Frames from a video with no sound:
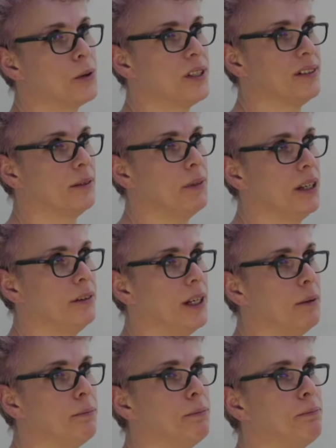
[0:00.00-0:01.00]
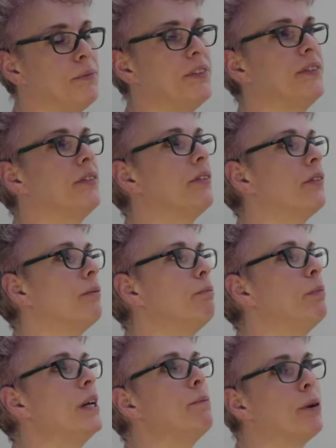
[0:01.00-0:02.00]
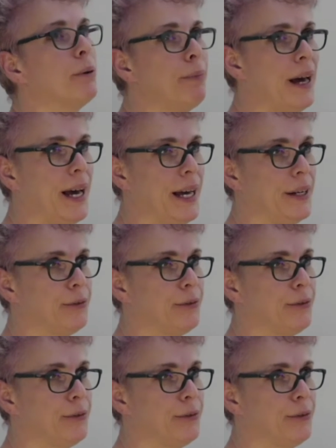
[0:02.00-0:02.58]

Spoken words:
autism unit. Be prepared